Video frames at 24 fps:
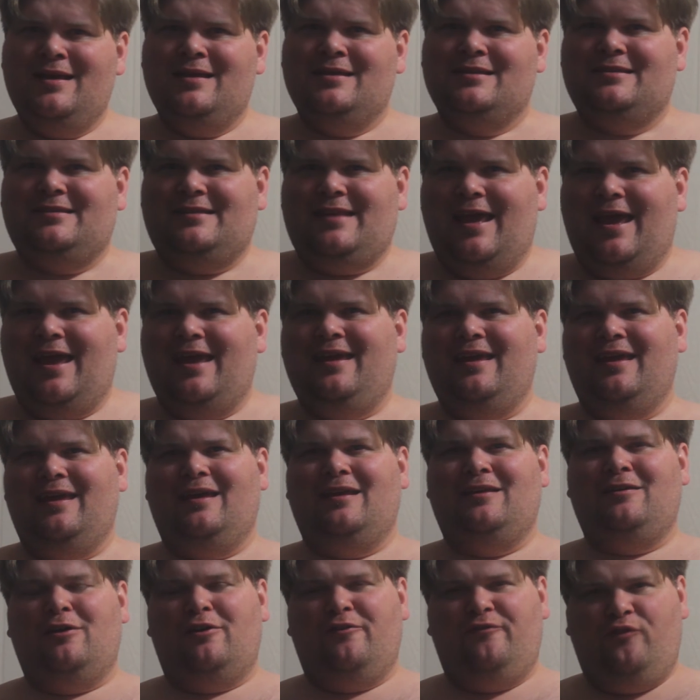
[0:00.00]
Stay
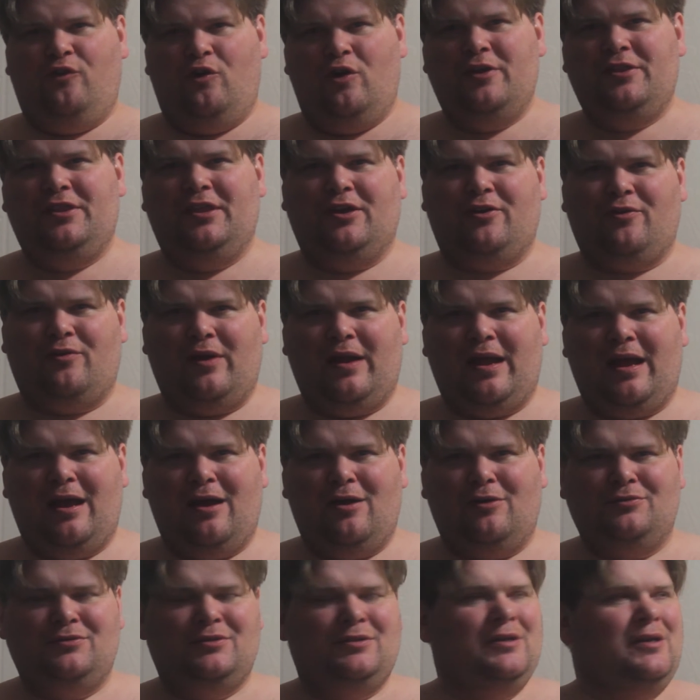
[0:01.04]
in, avoid the
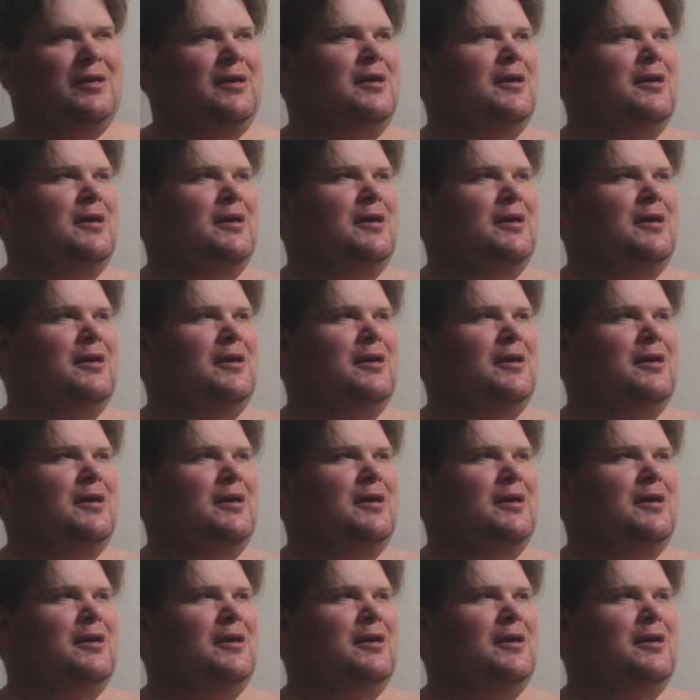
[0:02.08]
crowds,